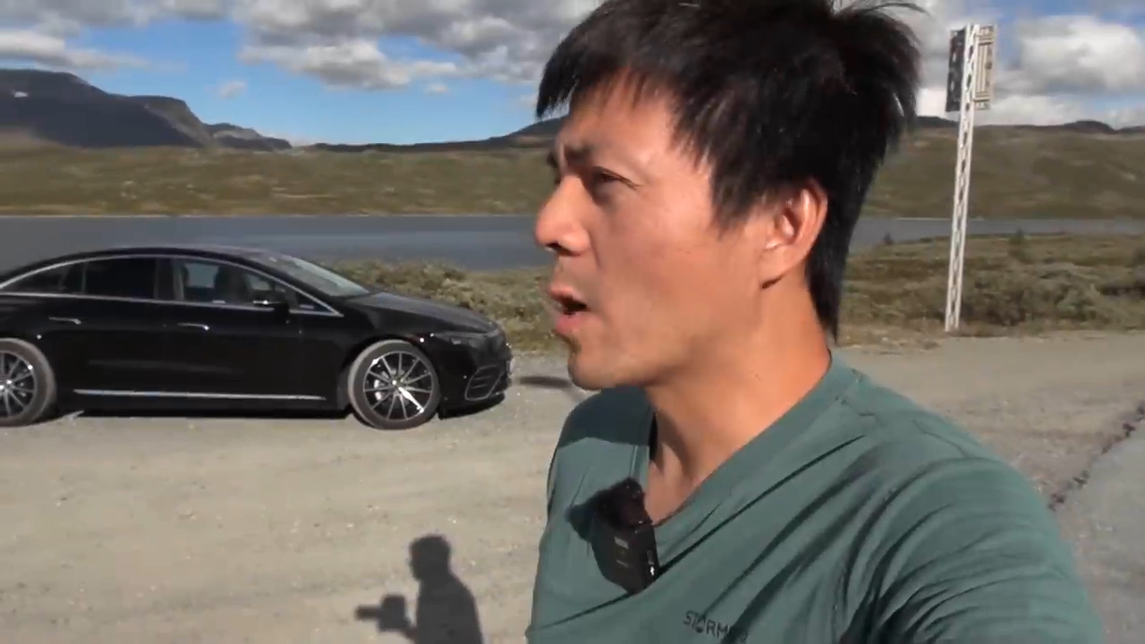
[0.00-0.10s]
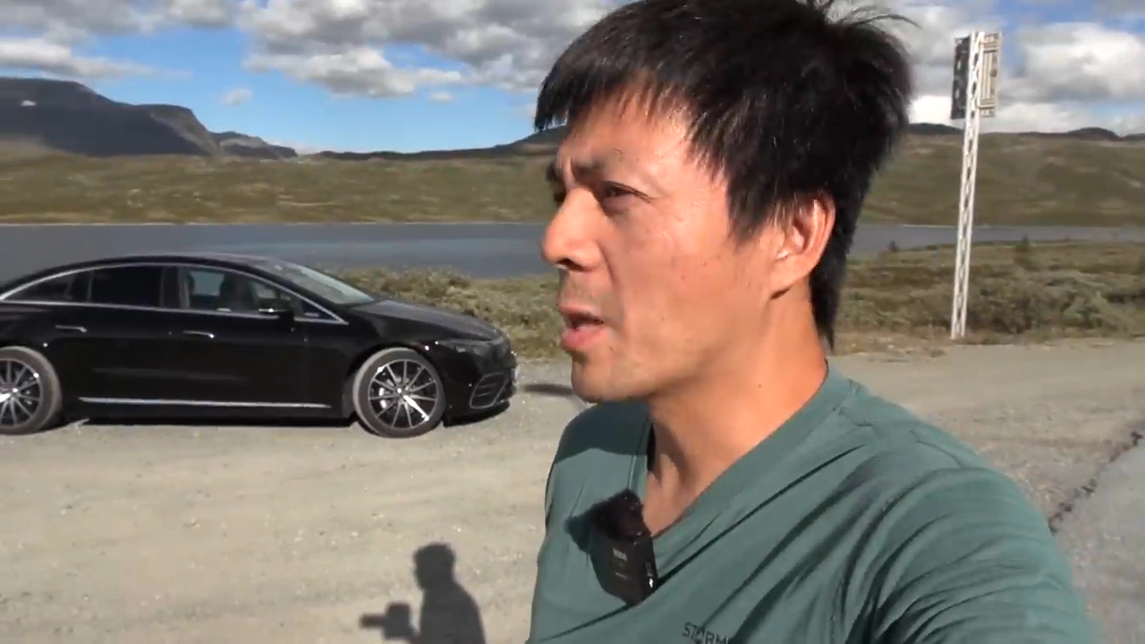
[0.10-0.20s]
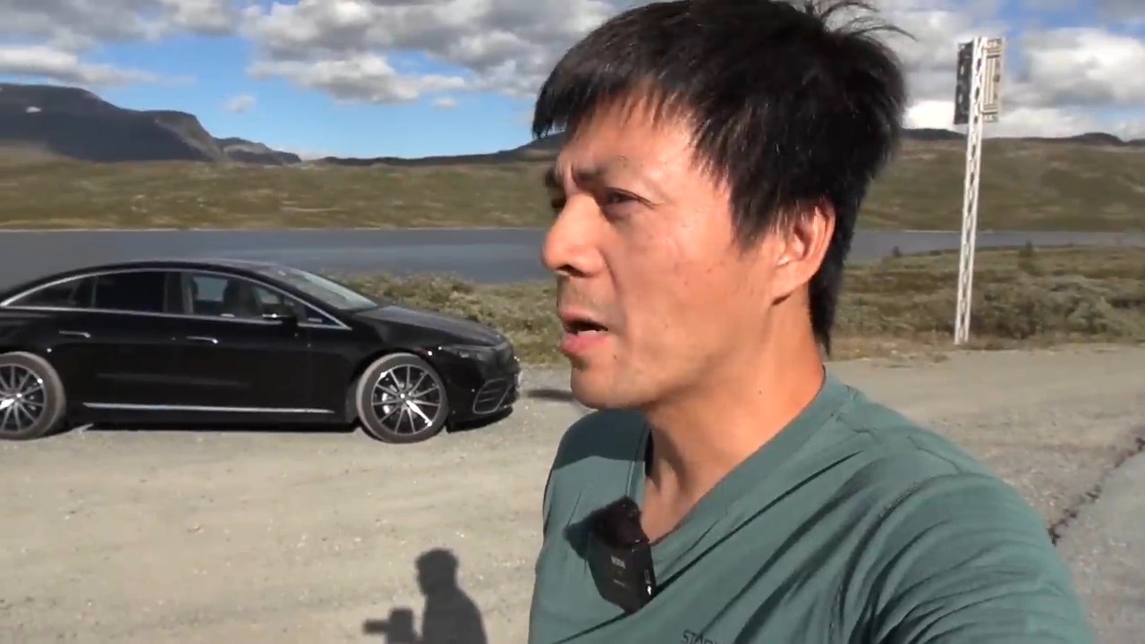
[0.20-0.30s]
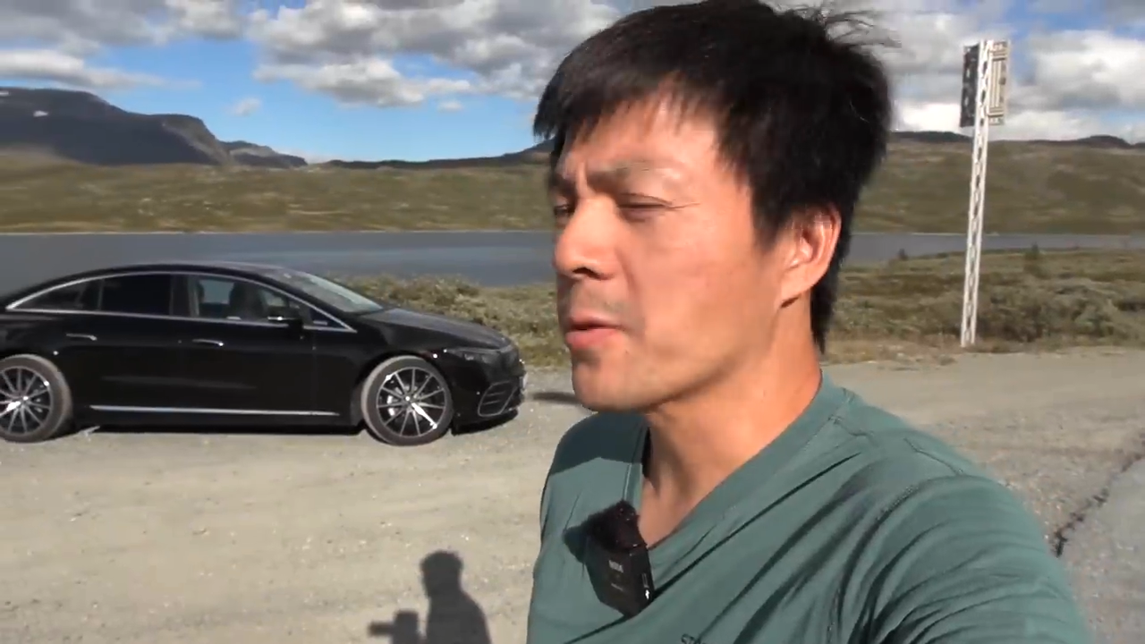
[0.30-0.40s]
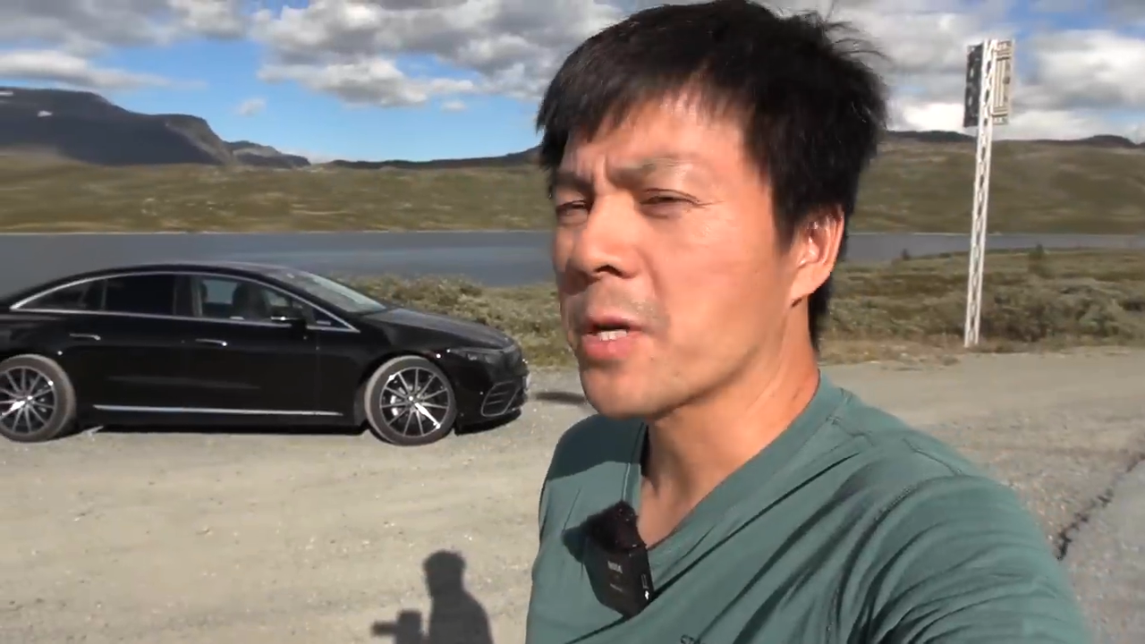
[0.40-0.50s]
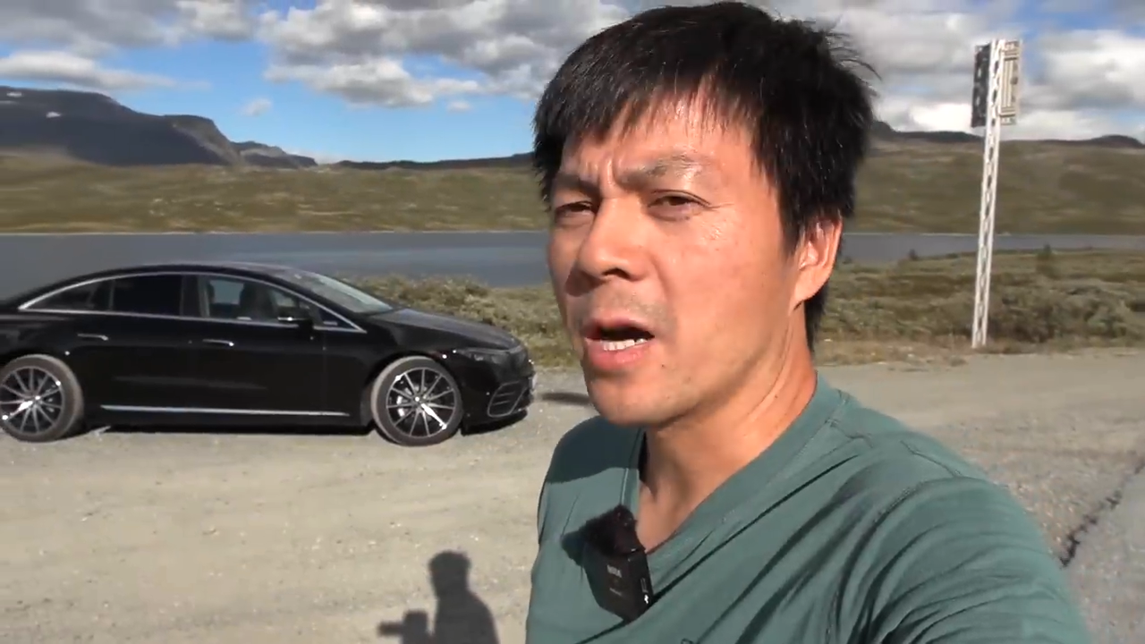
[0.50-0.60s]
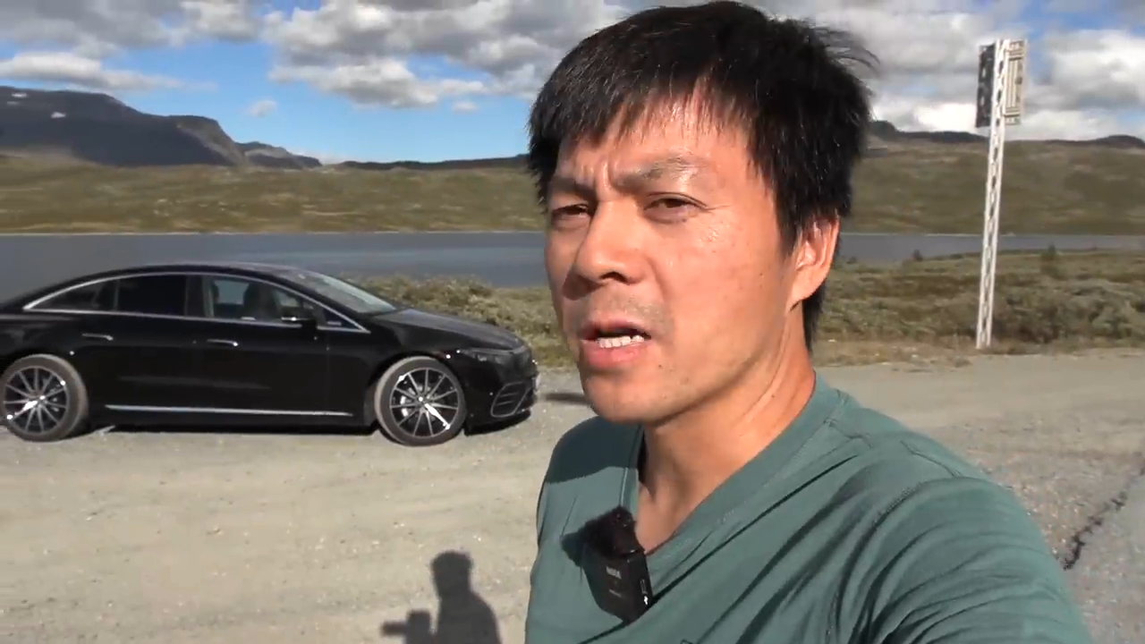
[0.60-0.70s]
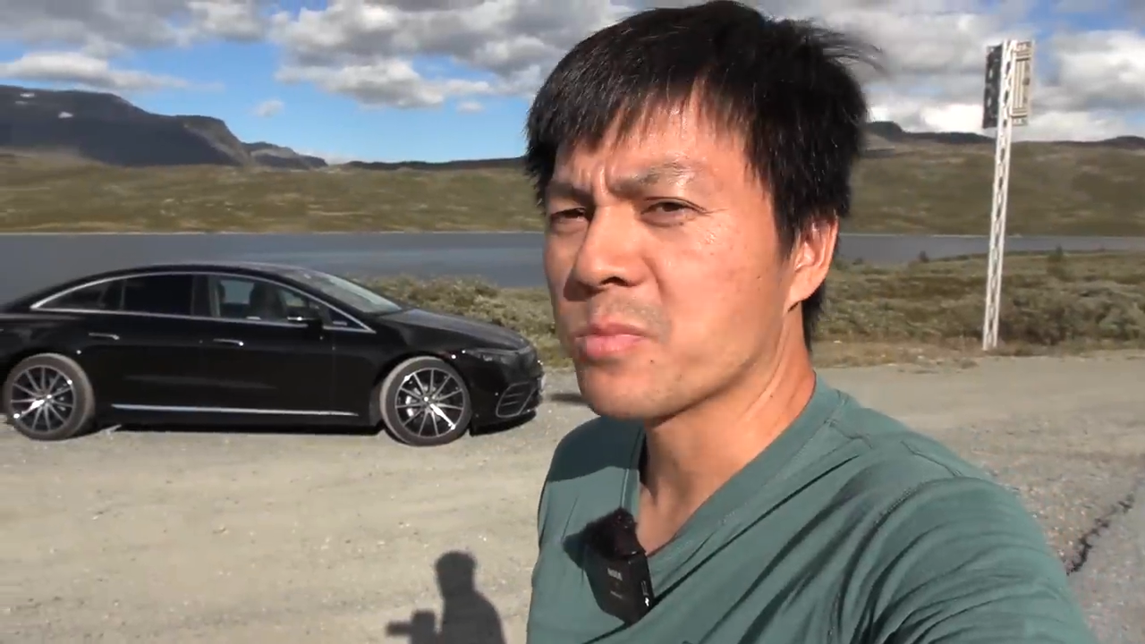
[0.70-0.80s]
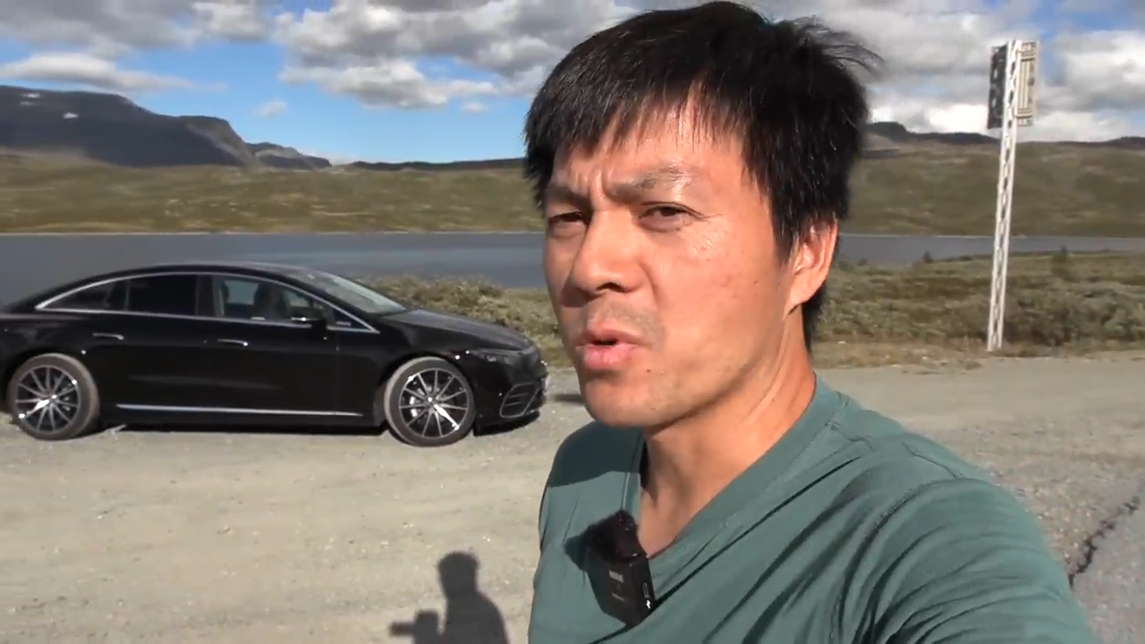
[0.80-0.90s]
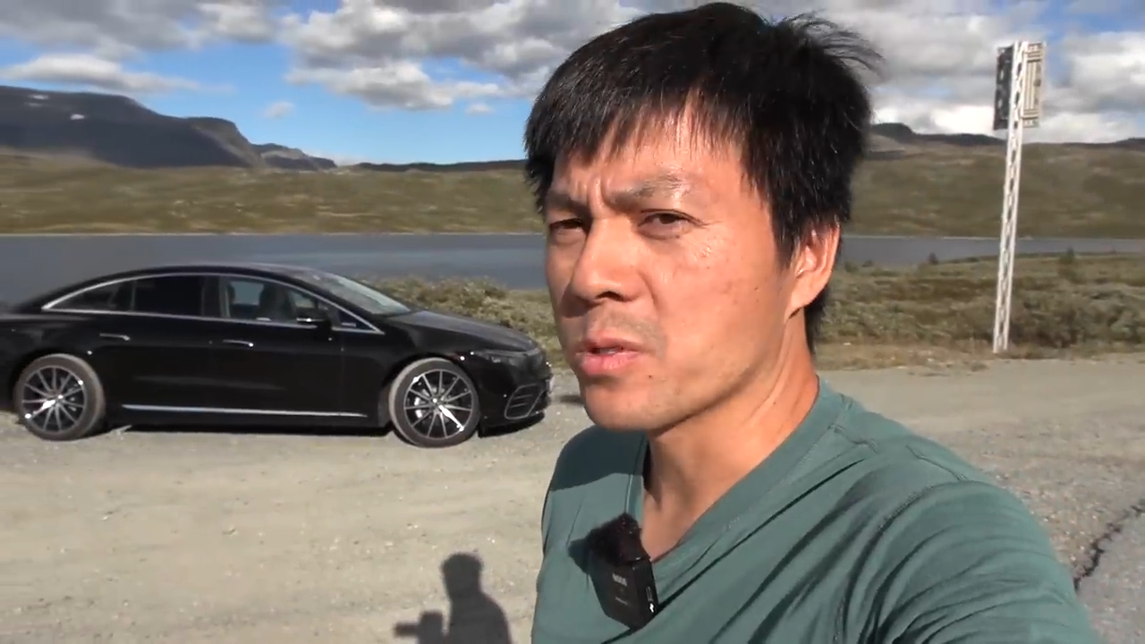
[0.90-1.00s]
are now at the
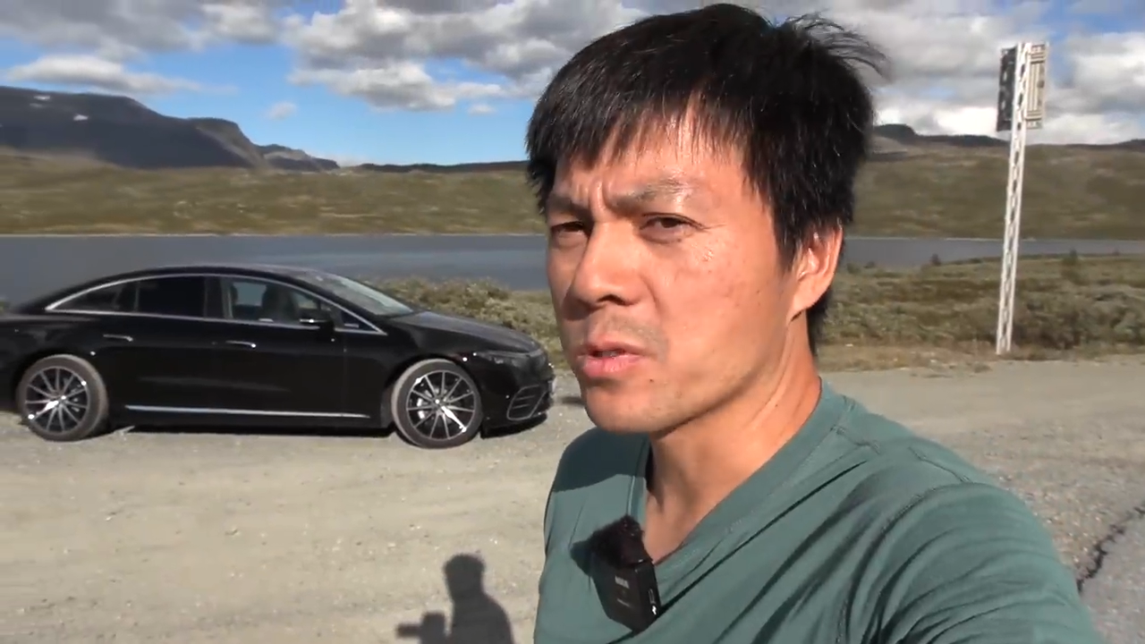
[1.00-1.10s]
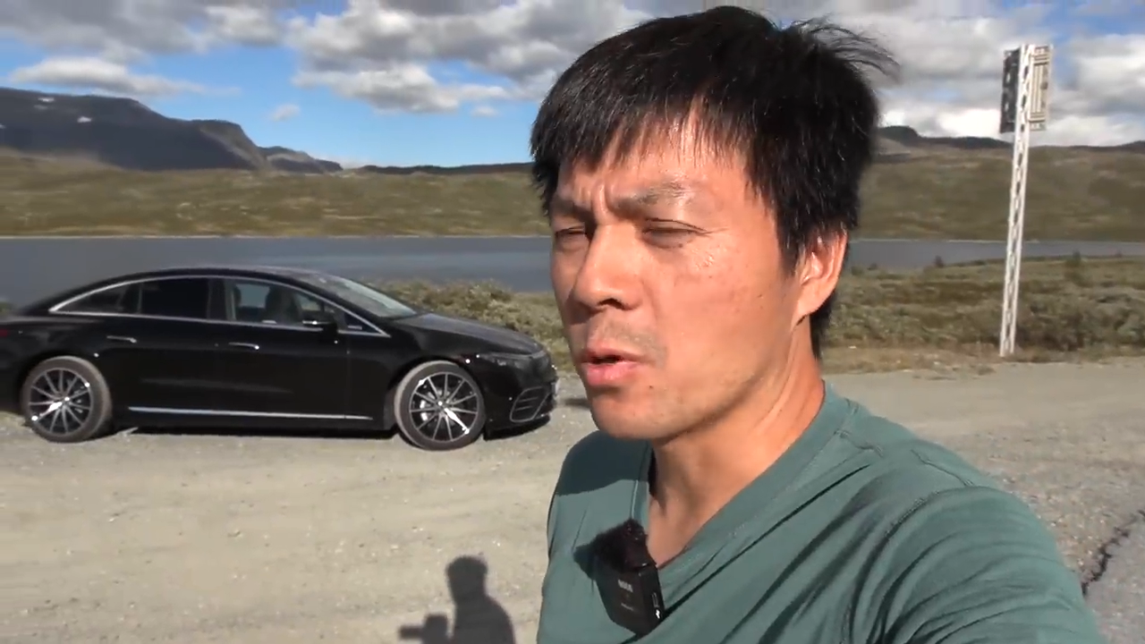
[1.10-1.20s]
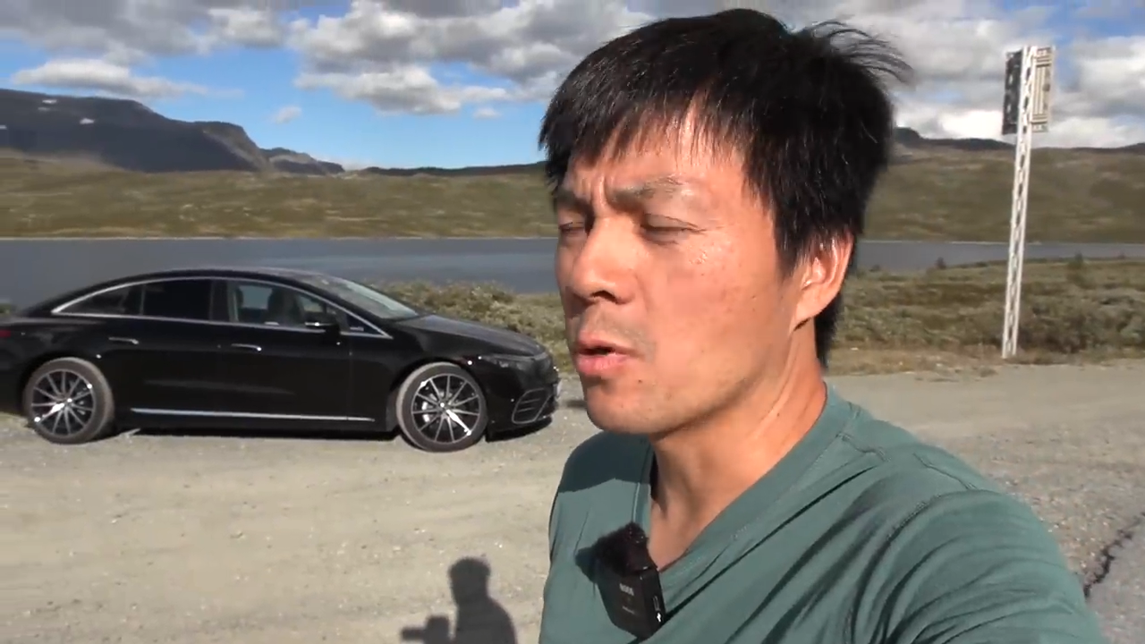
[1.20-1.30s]
highest point